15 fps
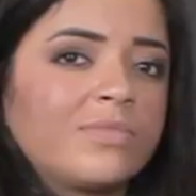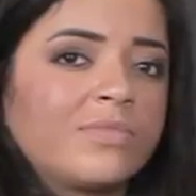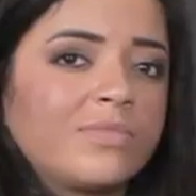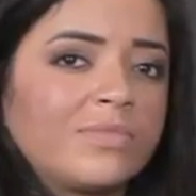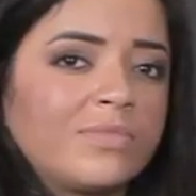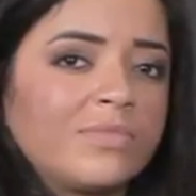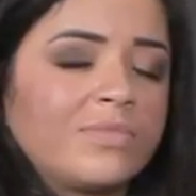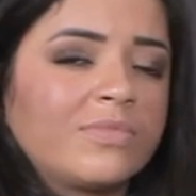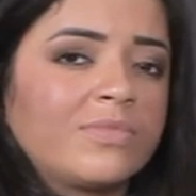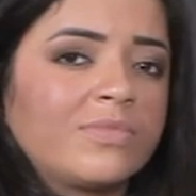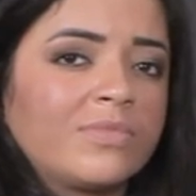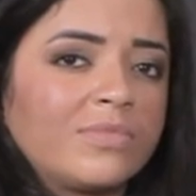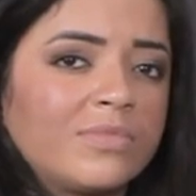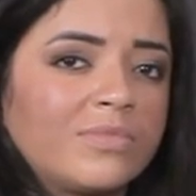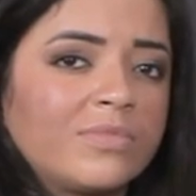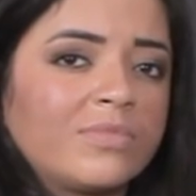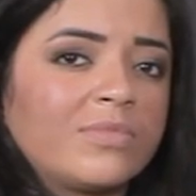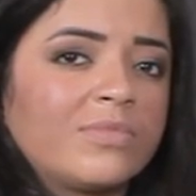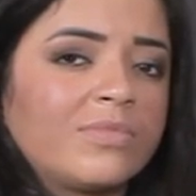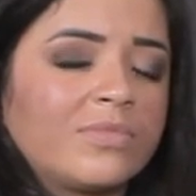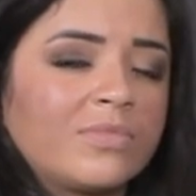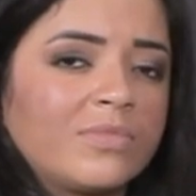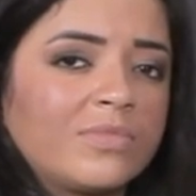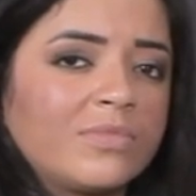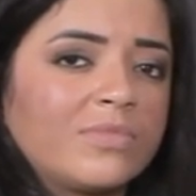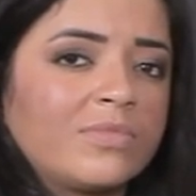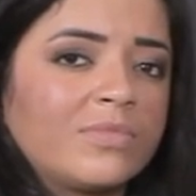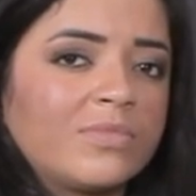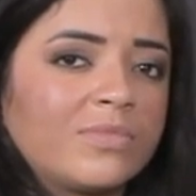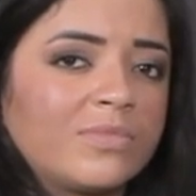
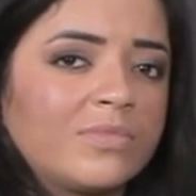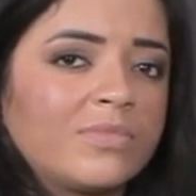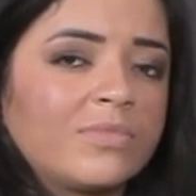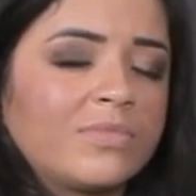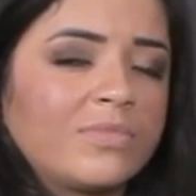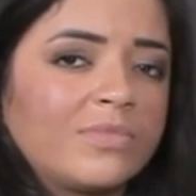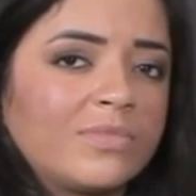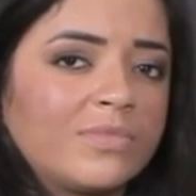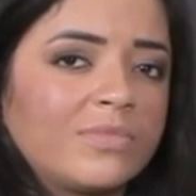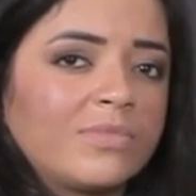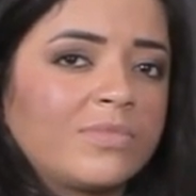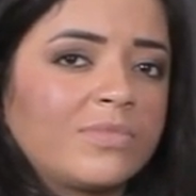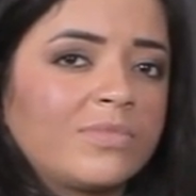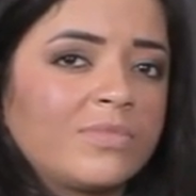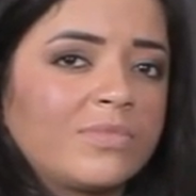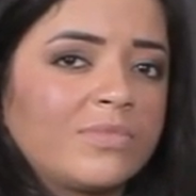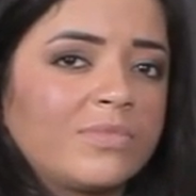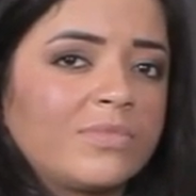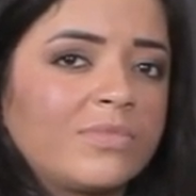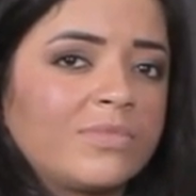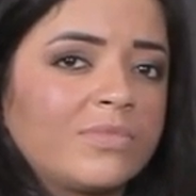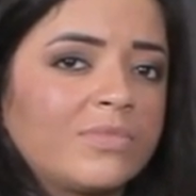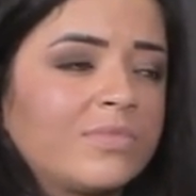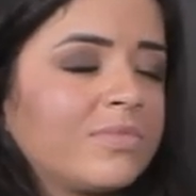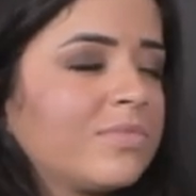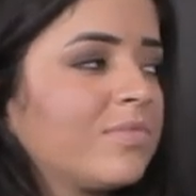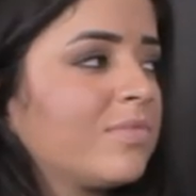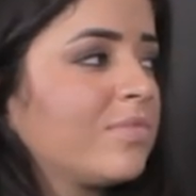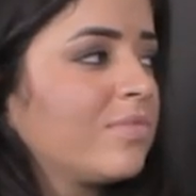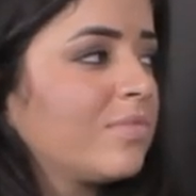
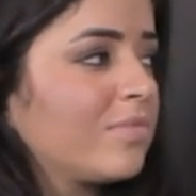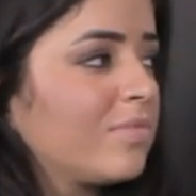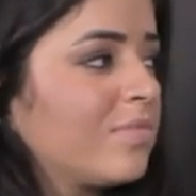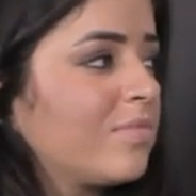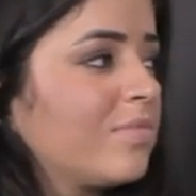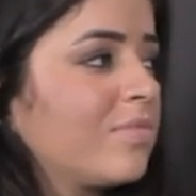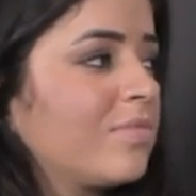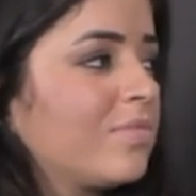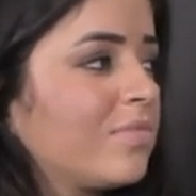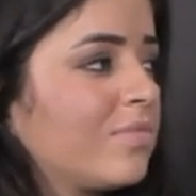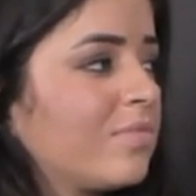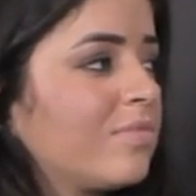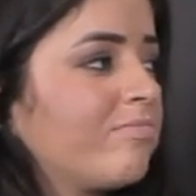The person shown says nothing.